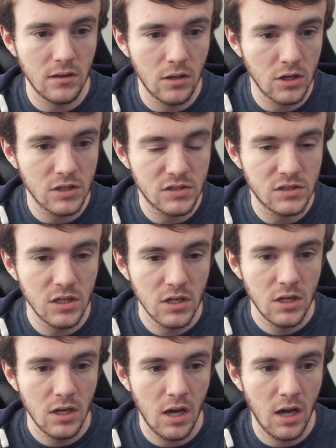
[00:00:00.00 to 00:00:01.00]
looks
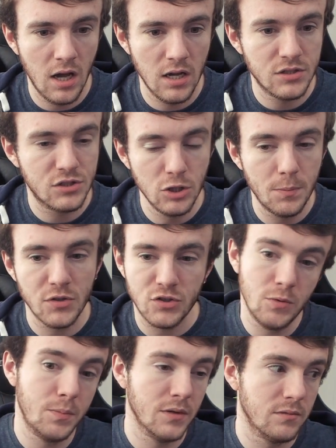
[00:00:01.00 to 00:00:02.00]
super,
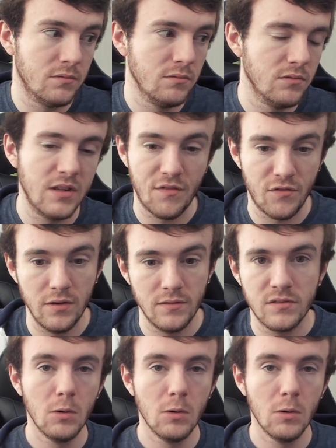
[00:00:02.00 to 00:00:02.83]
super different.